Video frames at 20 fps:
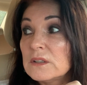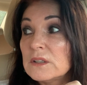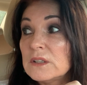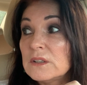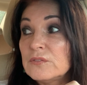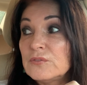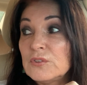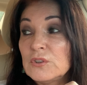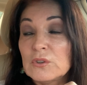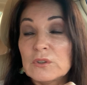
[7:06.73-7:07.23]

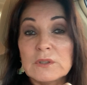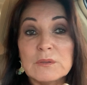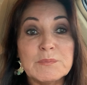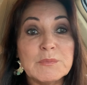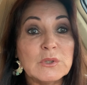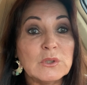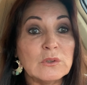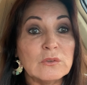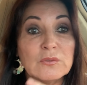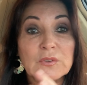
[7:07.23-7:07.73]
if you're in the
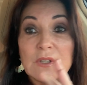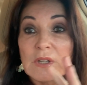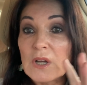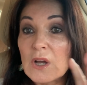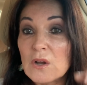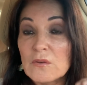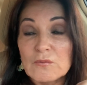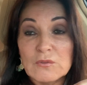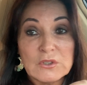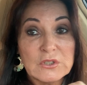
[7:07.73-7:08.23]
middle of a
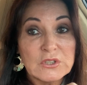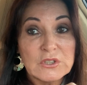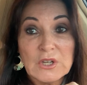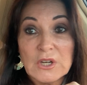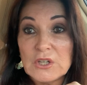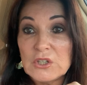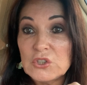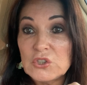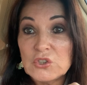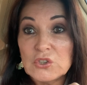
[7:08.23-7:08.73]

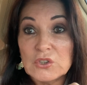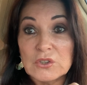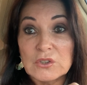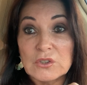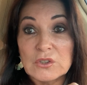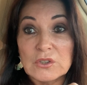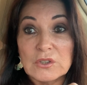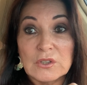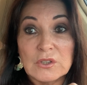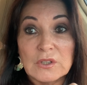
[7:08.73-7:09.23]

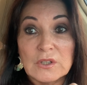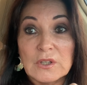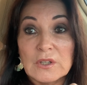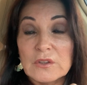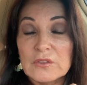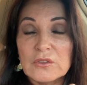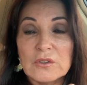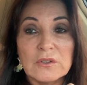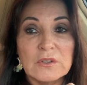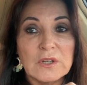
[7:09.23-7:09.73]
conversation,
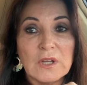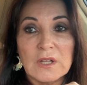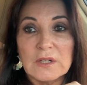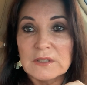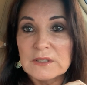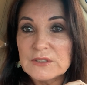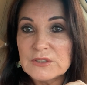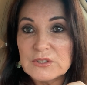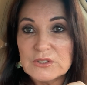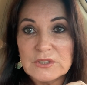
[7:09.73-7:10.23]
they're not
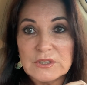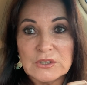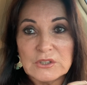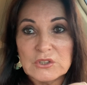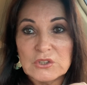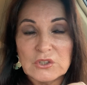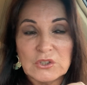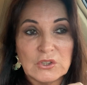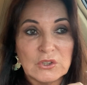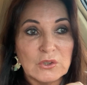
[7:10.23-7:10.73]
listening
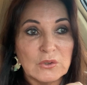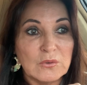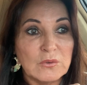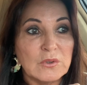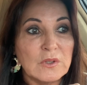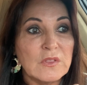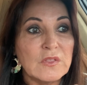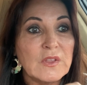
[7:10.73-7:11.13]
to you.